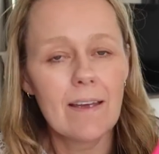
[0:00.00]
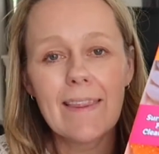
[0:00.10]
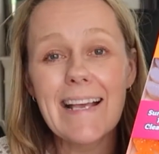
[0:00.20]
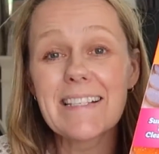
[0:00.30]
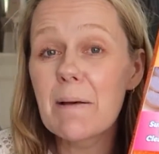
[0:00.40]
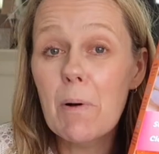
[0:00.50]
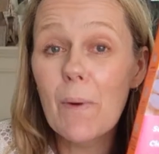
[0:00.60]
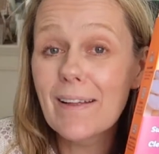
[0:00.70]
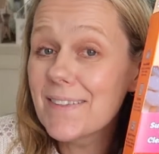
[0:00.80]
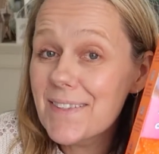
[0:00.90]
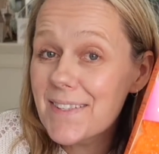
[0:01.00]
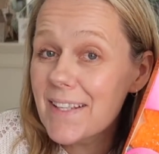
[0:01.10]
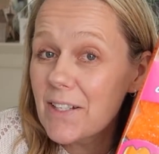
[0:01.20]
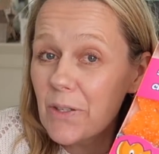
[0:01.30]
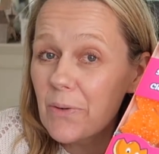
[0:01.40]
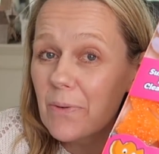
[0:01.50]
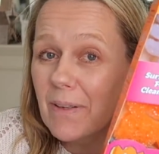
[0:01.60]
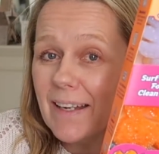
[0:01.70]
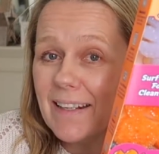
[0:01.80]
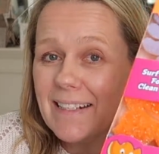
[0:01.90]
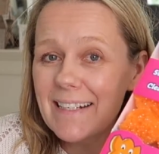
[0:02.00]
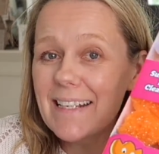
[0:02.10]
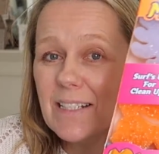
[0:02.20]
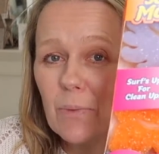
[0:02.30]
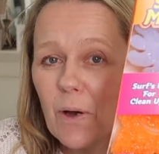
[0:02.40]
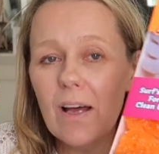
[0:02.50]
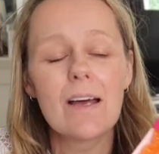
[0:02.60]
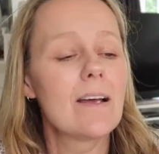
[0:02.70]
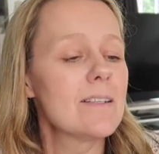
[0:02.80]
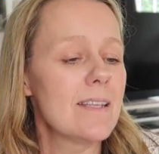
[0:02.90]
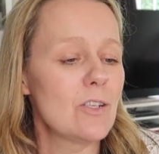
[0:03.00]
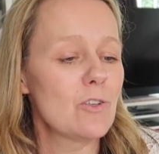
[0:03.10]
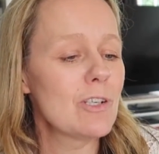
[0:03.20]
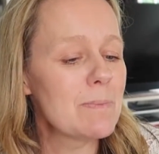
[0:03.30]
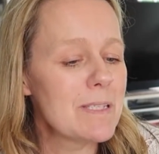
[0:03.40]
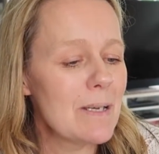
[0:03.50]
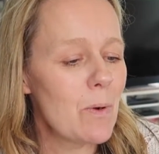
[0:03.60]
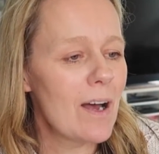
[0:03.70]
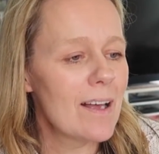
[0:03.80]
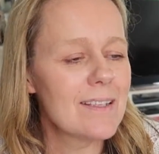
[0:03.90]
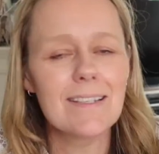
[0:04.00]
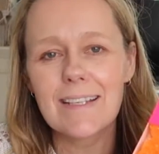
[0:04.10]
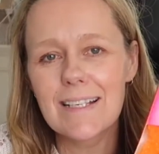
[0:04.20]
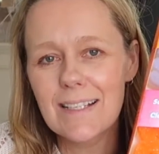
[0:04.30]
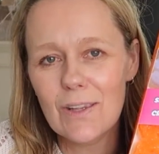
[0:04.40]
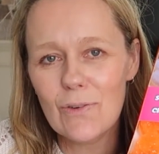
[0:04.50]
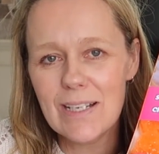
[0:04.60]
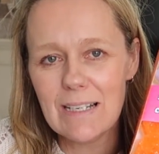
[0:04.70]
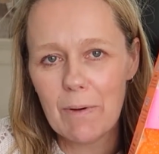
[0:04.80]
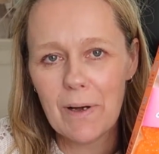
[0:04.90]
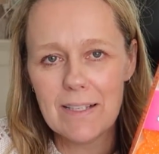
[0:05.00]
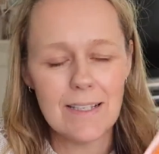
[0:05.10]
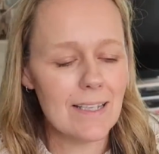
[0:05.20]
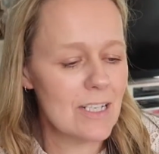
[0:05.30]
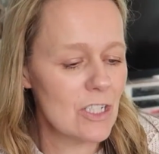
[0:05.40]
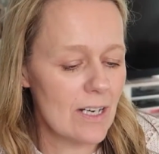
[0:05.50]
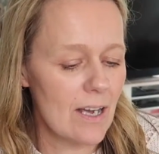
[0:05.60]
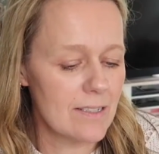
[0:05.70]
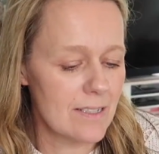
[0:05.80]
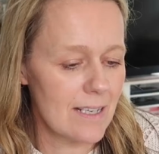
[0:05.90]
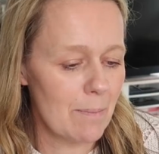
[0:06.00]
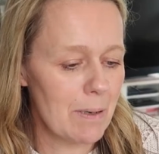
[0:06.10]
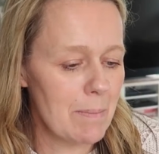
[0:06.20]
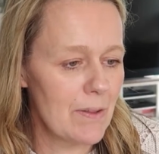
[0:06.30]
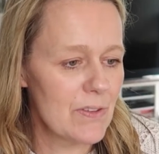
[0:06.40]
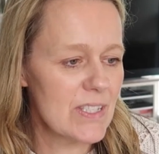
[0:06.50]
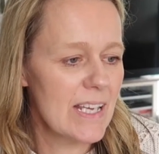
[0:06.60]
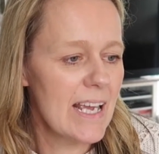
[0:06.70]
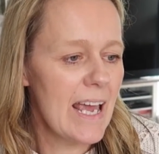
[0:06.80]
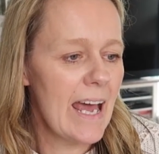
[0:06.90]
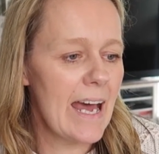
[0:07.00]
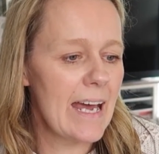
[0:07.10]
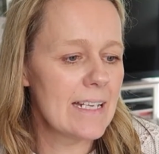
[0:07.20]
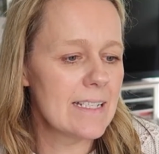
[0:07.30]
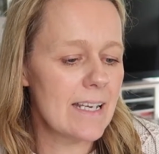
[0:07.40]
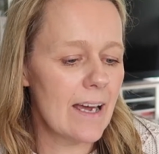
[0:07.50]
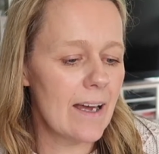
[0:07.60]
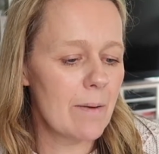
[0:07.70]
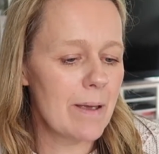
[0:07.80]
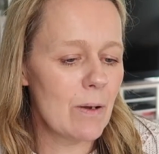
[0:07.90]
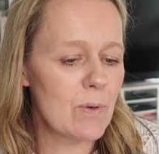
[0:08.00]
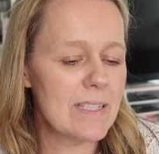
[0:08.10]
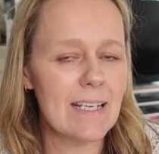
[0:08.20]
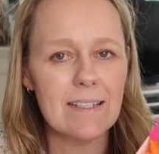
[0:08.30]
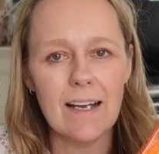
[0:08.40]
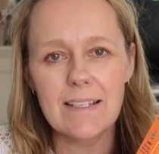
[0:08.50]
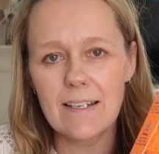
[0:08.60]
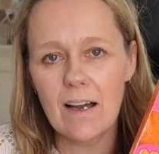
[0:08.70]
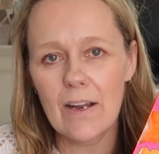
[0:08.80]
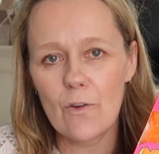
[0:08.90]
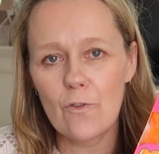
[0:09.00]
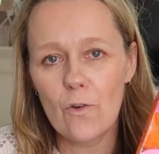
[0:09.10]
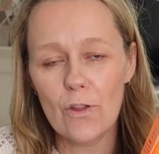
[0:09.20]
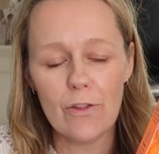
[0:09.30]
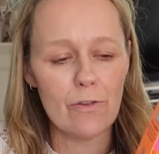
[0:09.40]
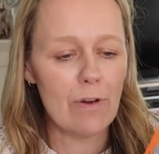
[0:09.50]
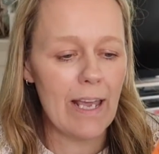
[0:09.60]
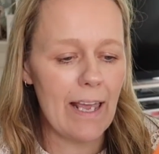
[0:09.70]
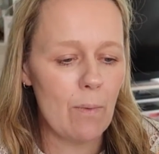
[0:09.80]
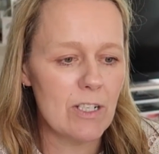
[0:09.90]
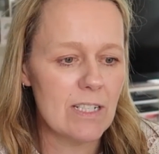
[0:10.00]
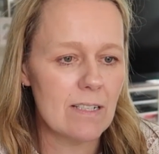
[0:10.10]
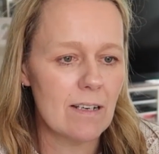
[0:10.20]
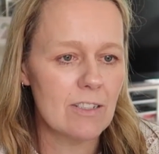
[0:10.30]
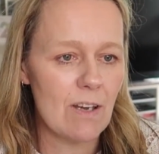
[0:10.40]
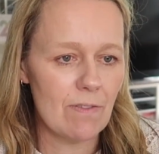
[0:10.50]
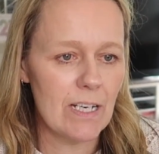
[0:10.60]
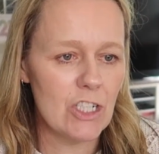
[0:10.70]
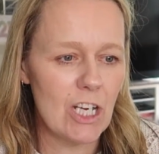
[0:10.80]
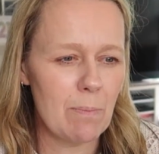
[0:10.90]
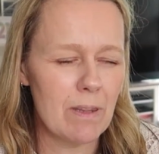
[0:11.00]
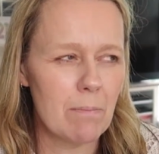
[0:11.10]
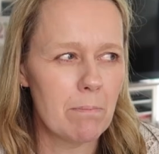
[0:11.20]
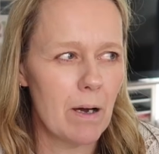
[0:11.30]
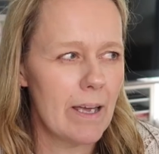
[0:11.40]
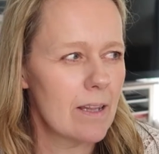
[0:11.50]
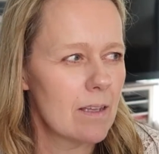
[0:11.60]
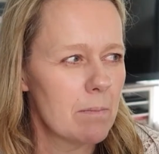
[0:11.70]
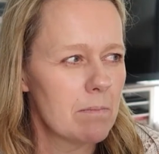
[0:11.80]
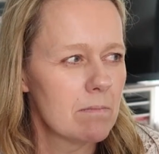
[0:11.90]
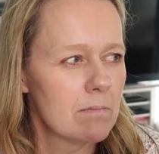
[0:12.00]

their summer ones. They did Easter ones, they do Christmassy ones, and these are the 3 summer ones, so these should last us a couple of months. And it was $6.99 for the 3, which is definitely cheaper than buying them